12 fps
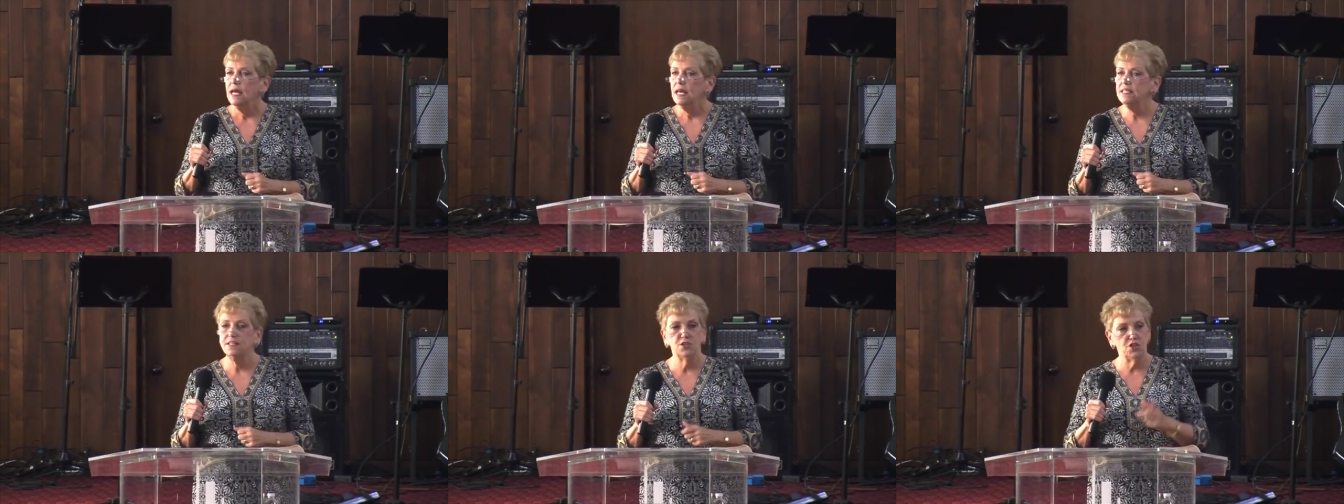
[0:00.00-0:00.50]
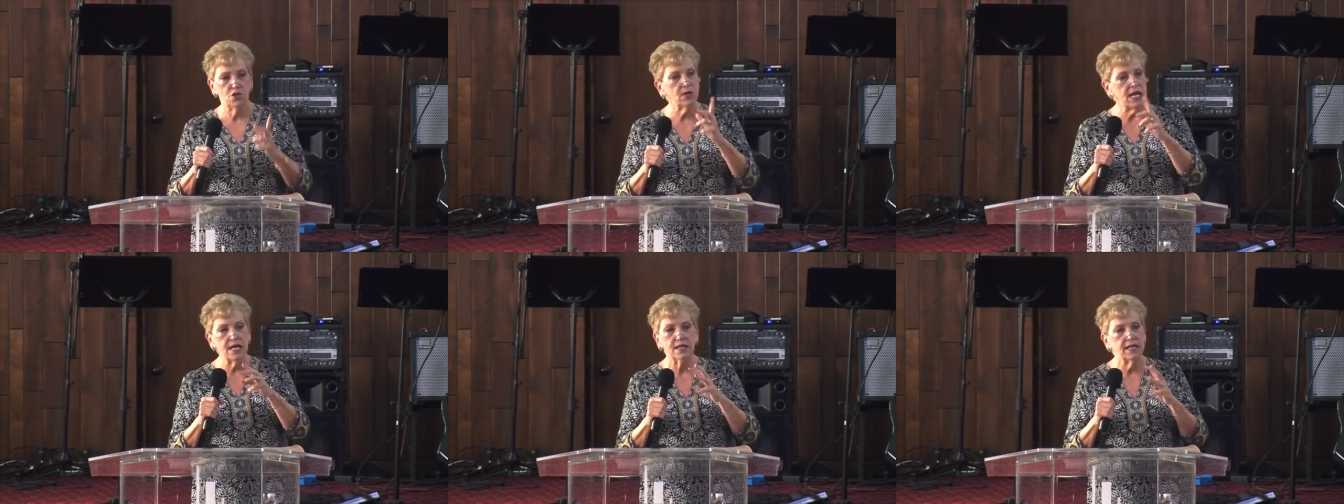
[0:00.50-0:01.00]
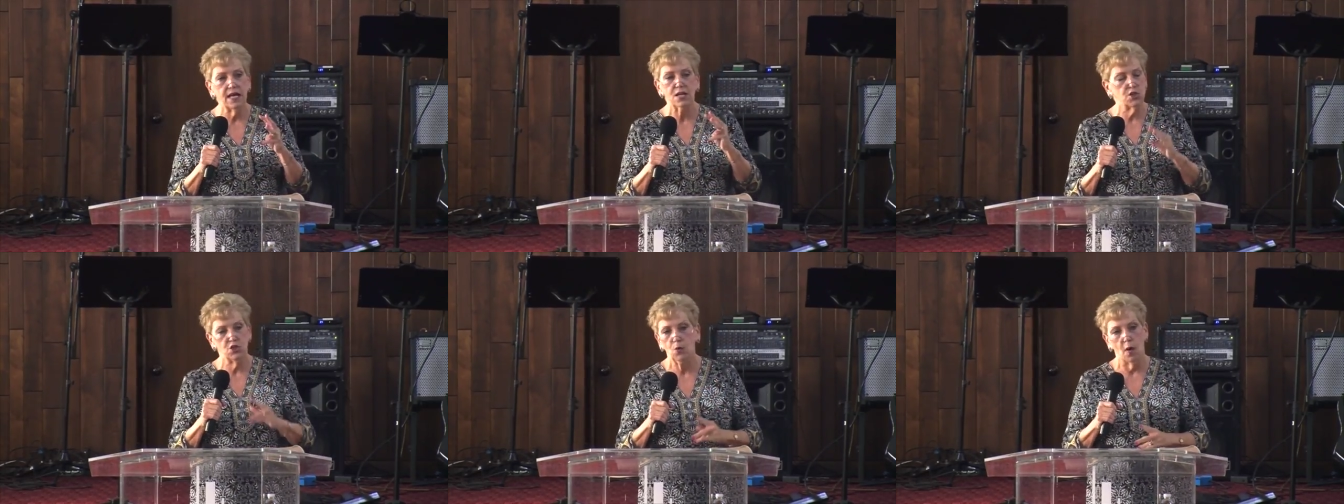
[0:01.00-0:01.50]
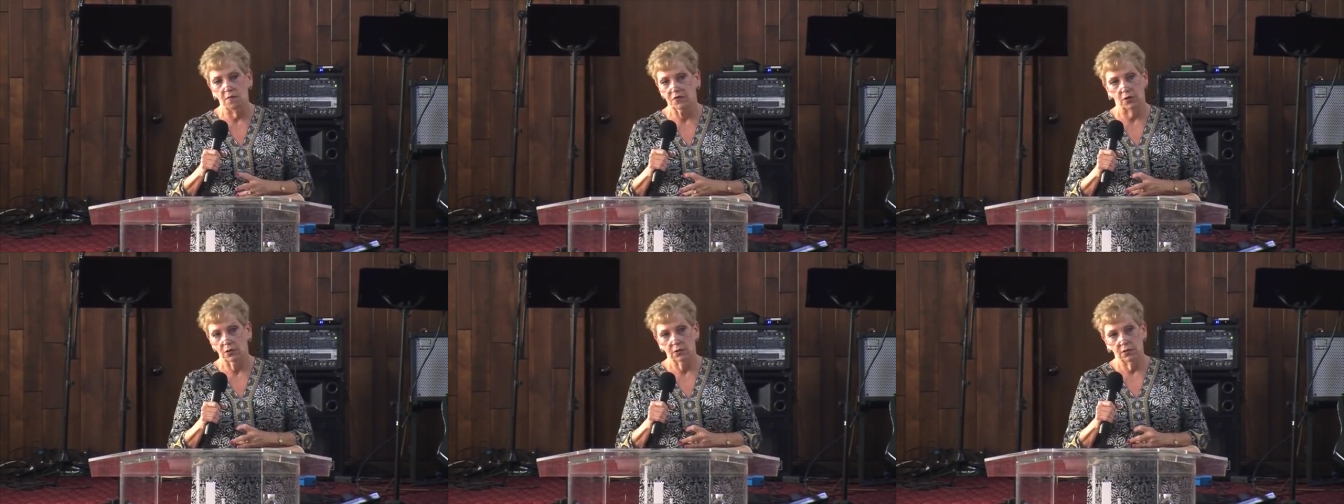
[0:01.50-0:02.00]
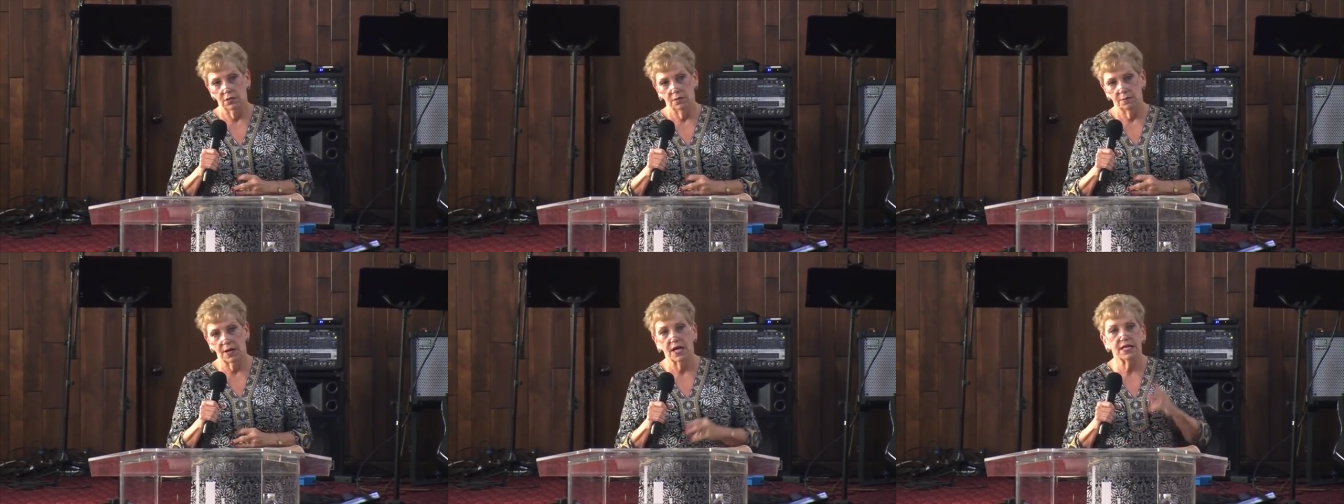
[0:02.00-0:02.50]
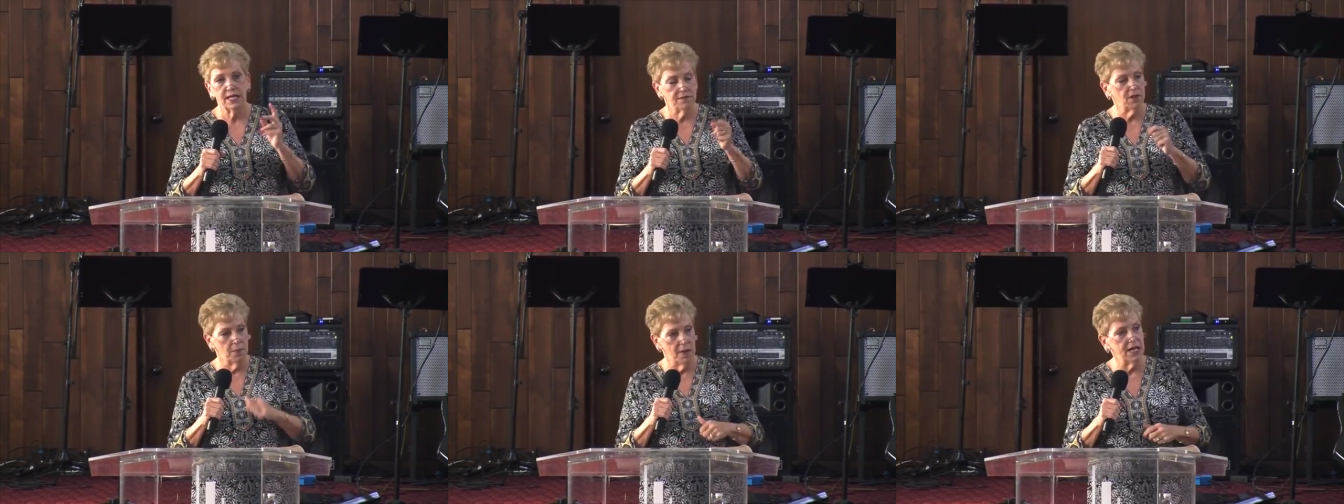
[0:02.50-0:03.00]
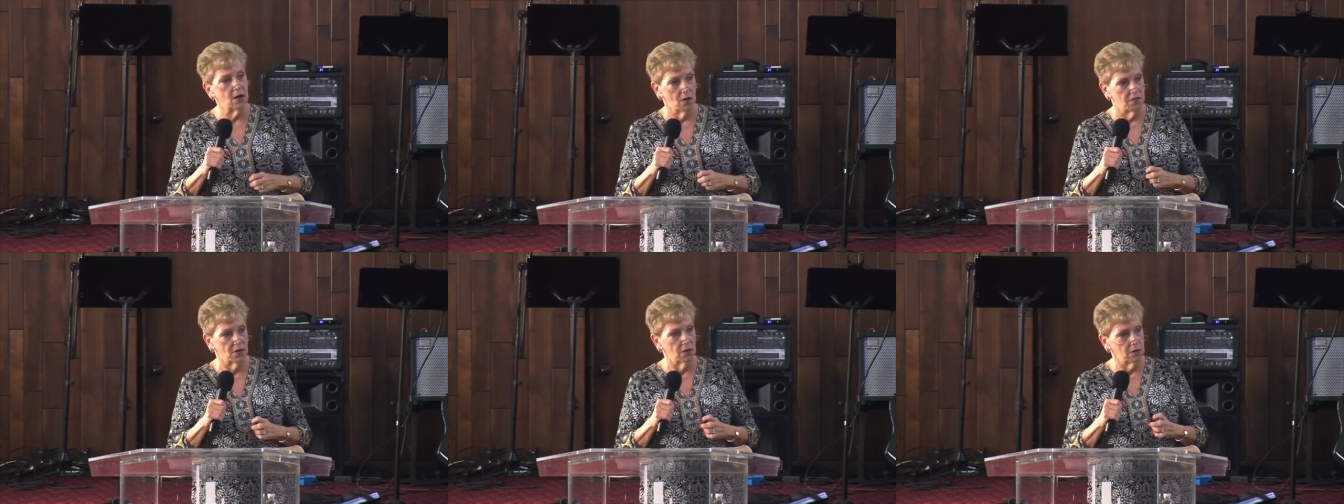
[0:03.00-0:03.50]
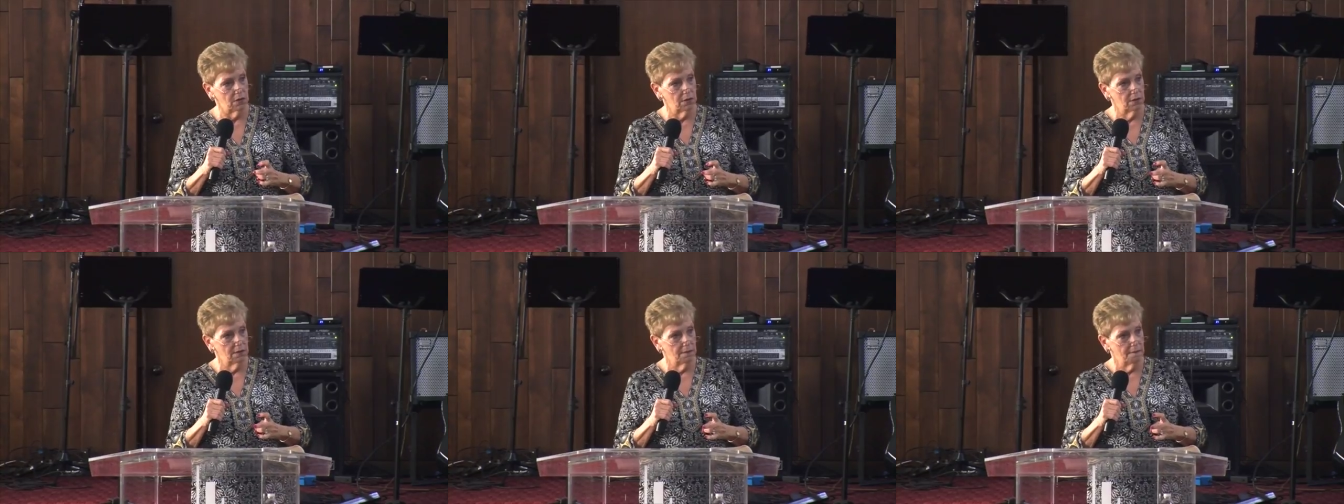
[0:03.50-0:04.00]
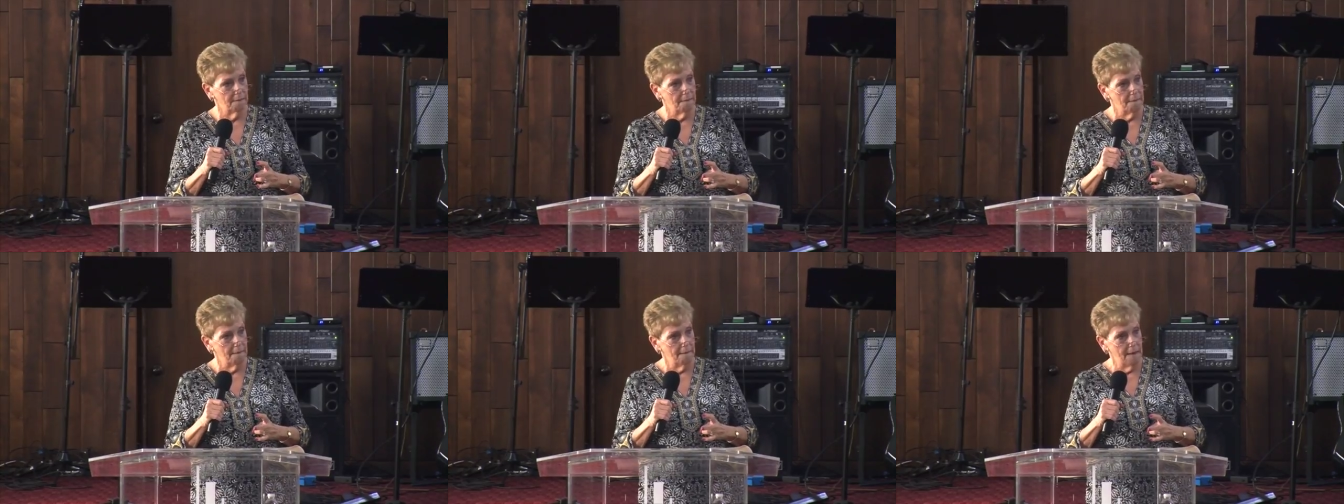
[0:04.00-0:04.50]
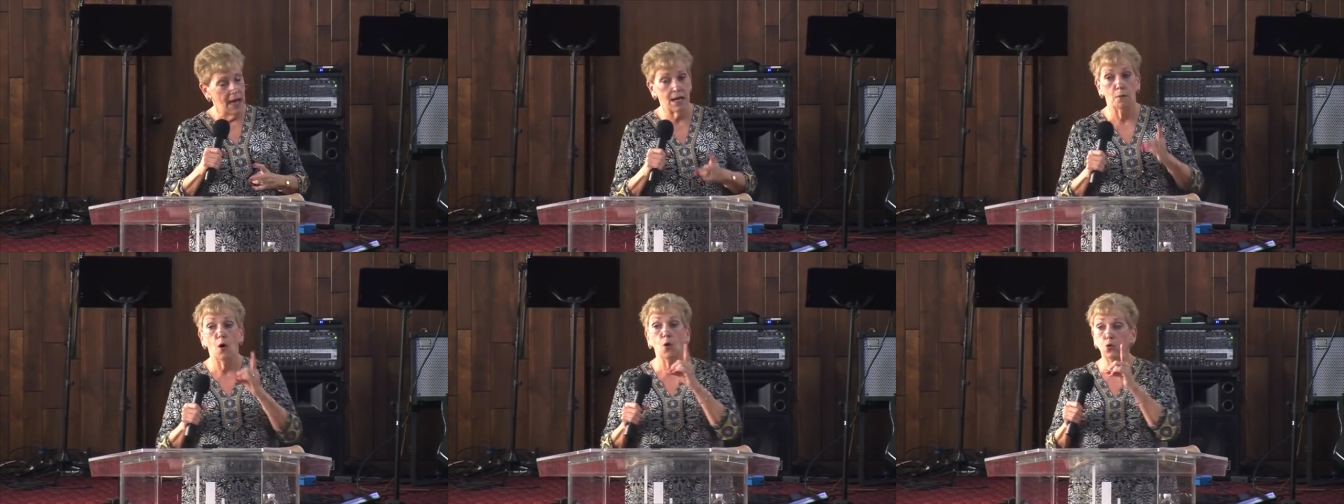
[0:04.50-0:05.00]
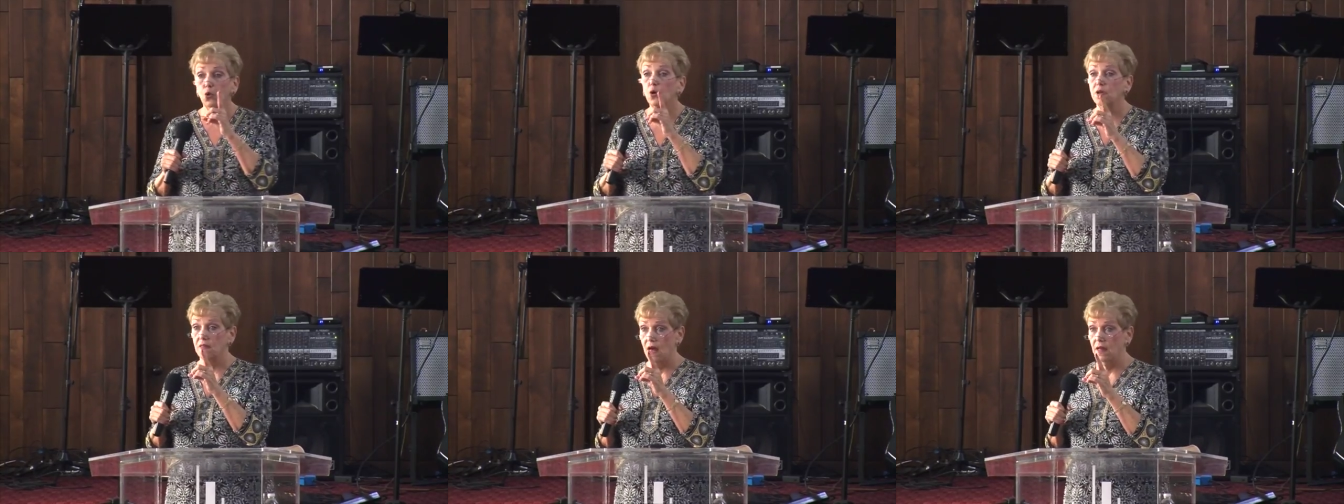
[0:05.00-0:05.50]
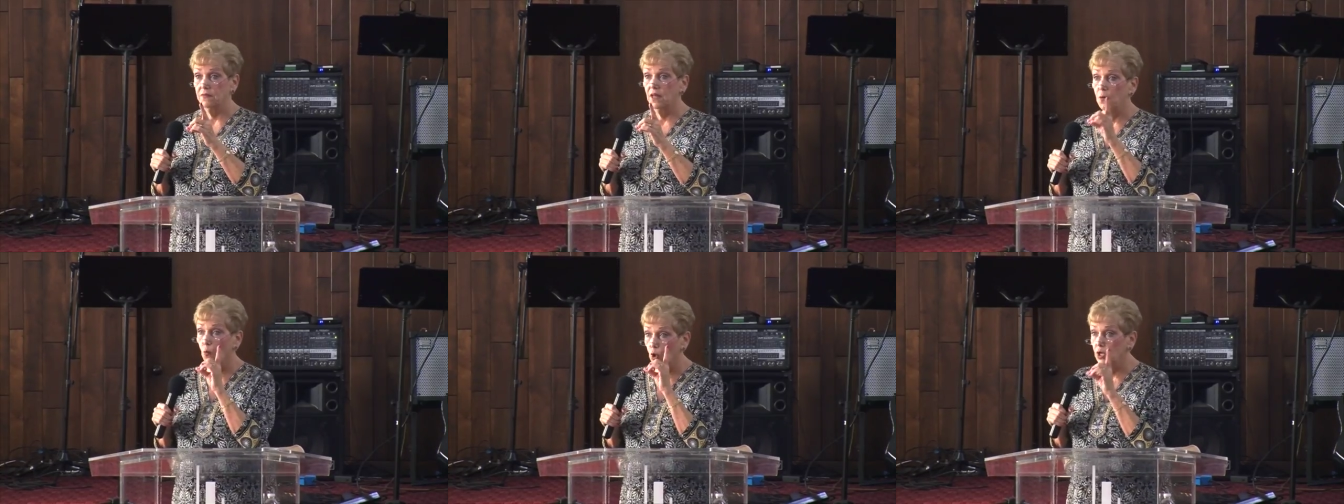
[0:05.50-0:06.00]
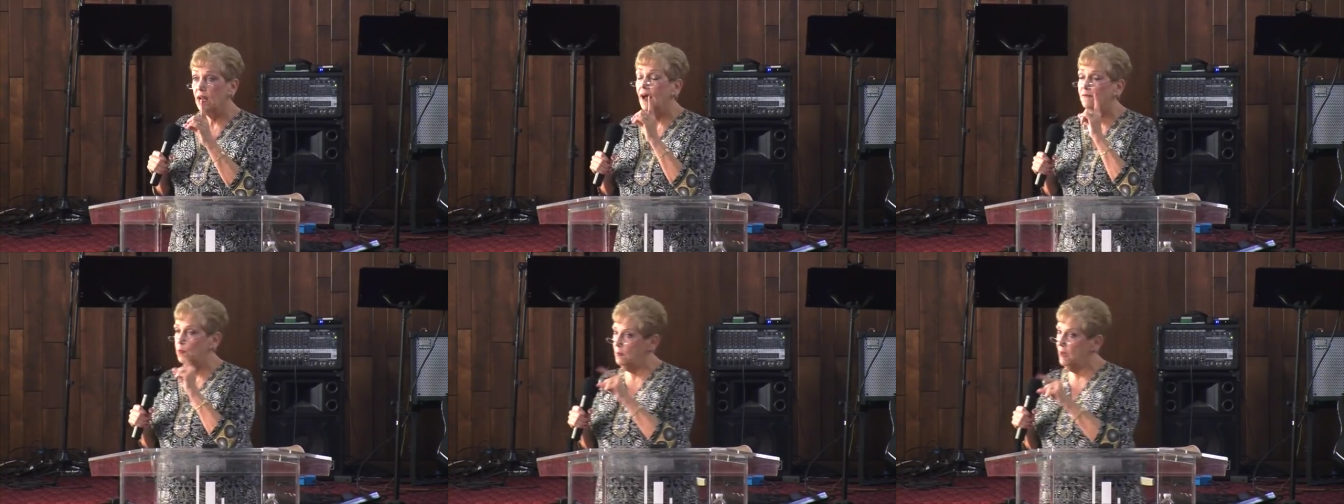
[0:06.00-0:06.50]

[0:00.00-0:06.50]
He said, you can't get a do over, but I can give you a makeover. And I'm holding on to that, that we're going to have a